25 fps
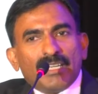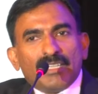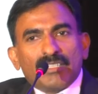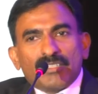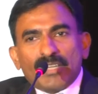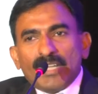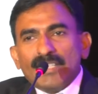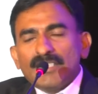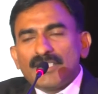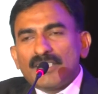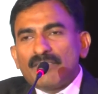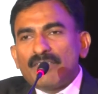
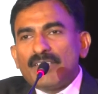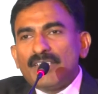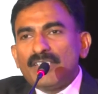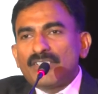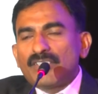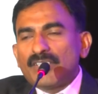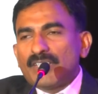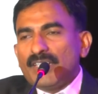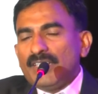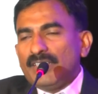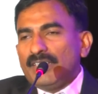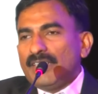Trends are a very
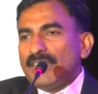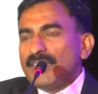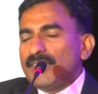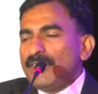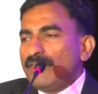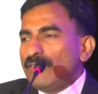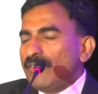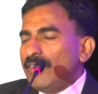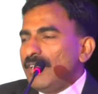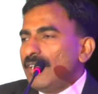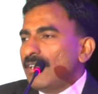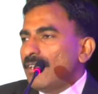tricky thing. If
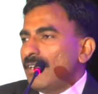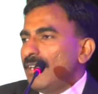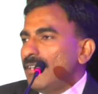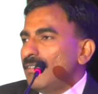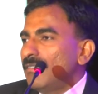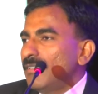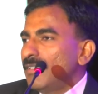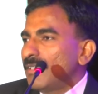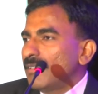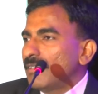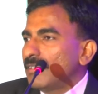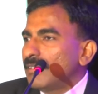you read
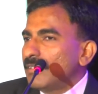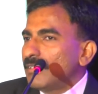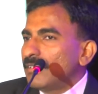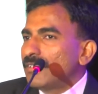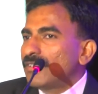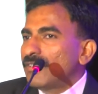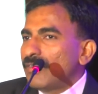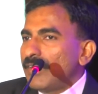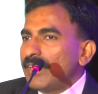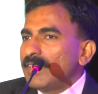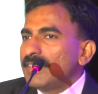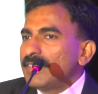along
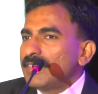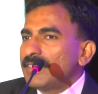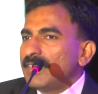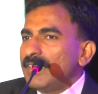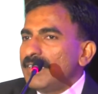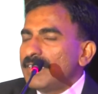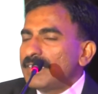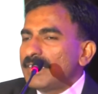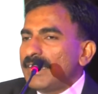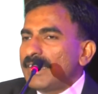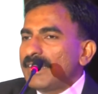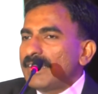trends,
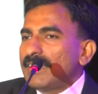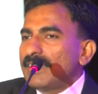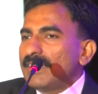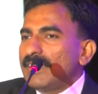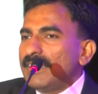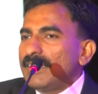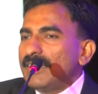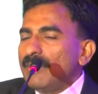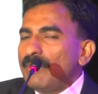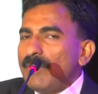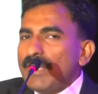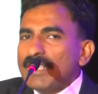it's
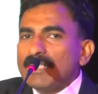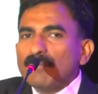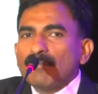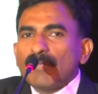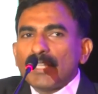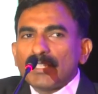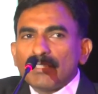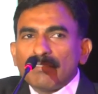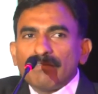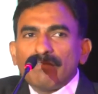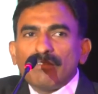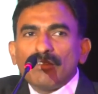like the best
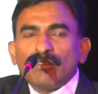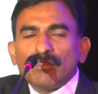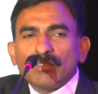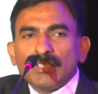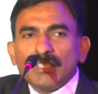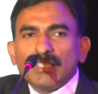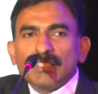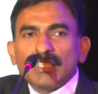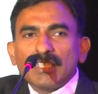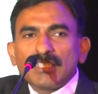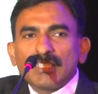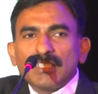metaphor
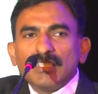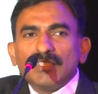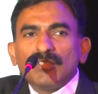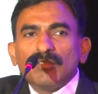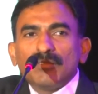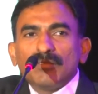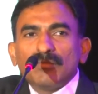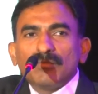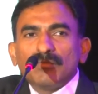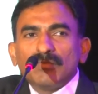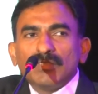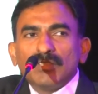is actually
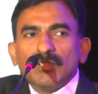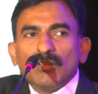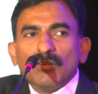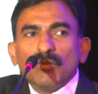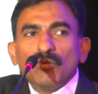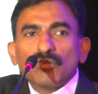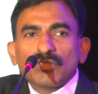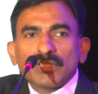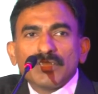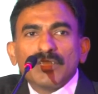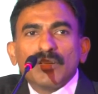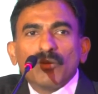the
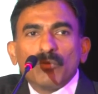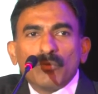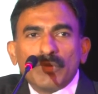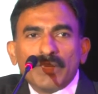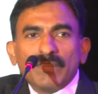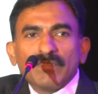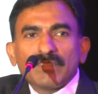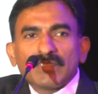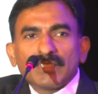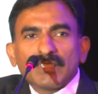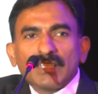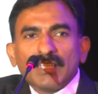ocean, the
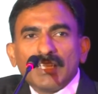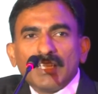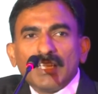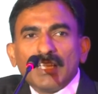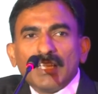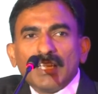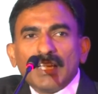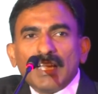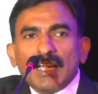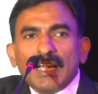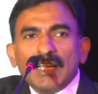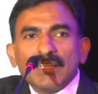waves.
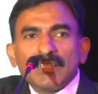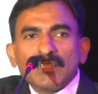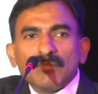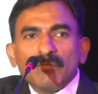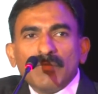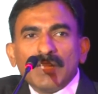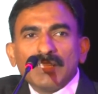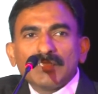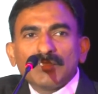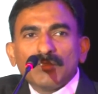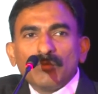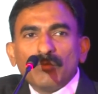100
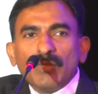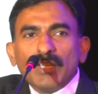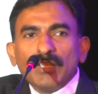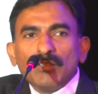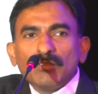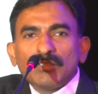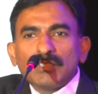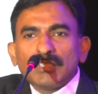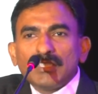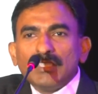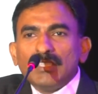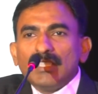miles away,
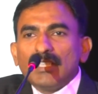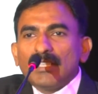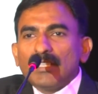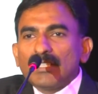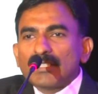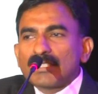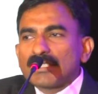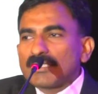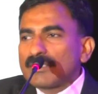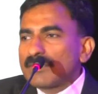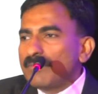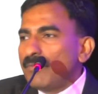you'll see
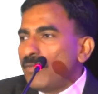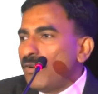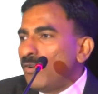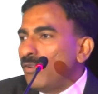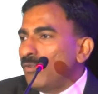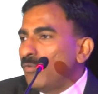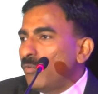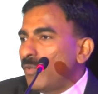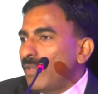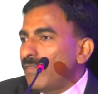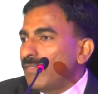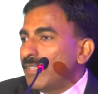a
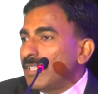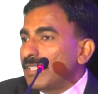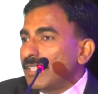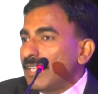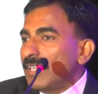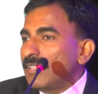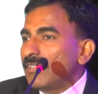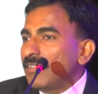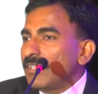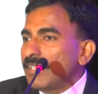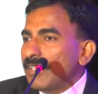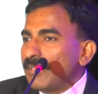small wave that's
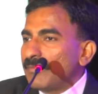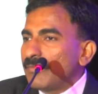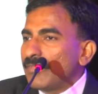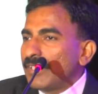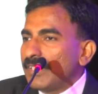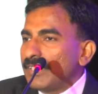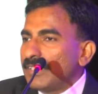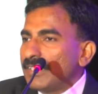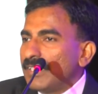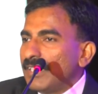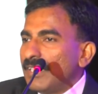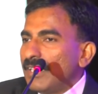gathering up,
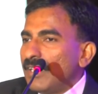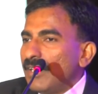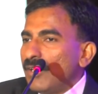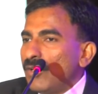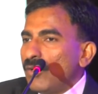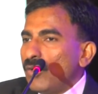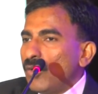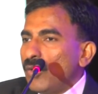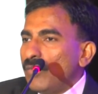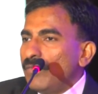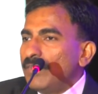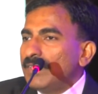right?
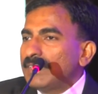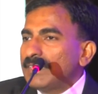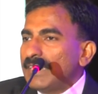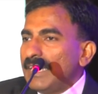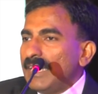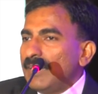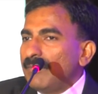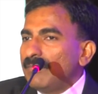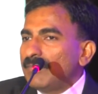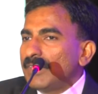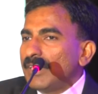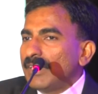Over
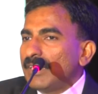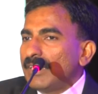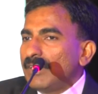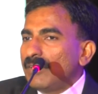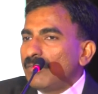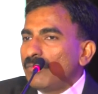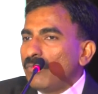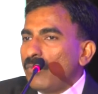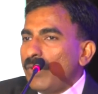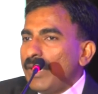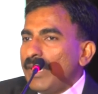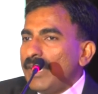time, the
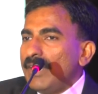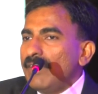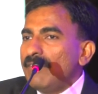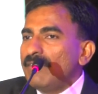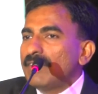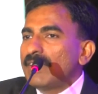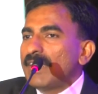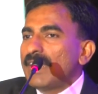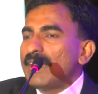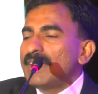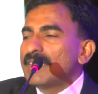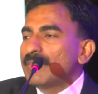
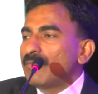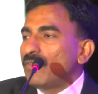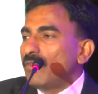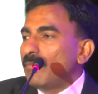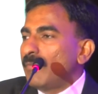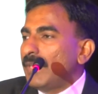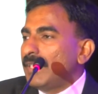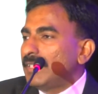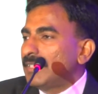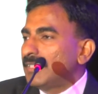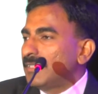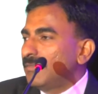wave gains
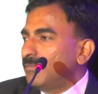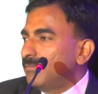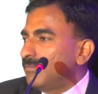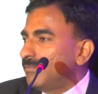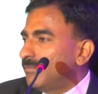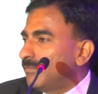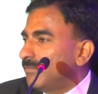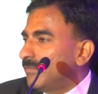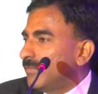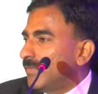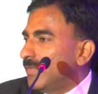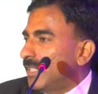momentum.
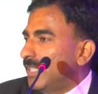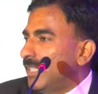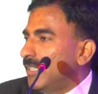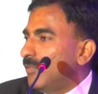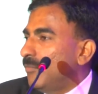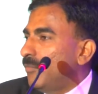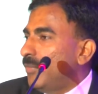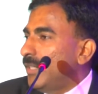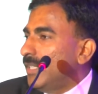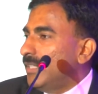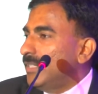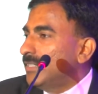
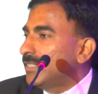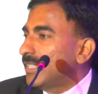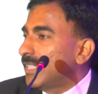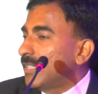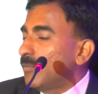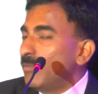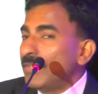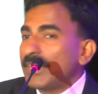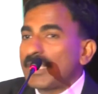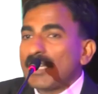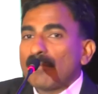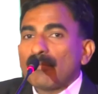It builds and
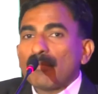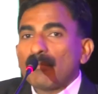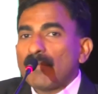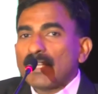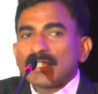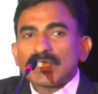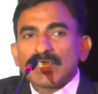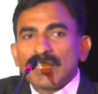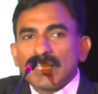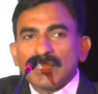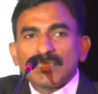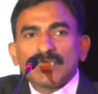it becomes a
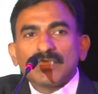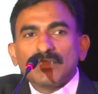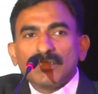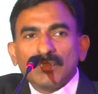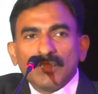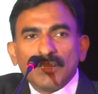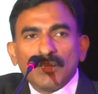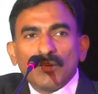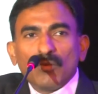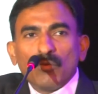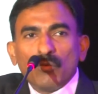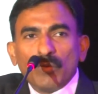much
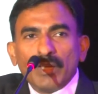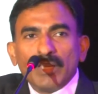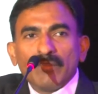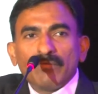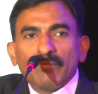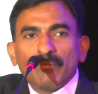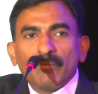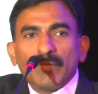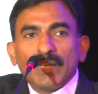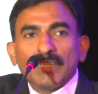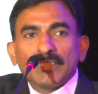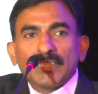larger
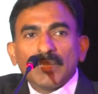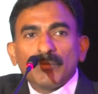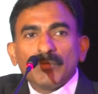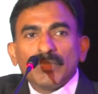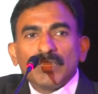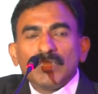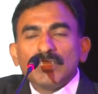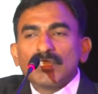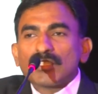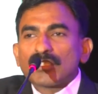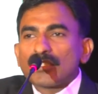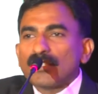wave by the time
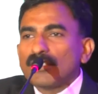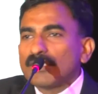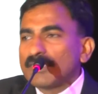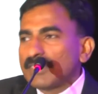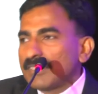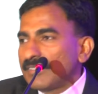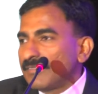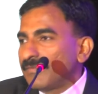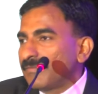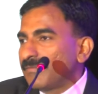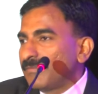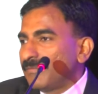it hits the
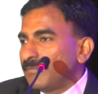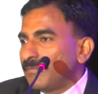shores.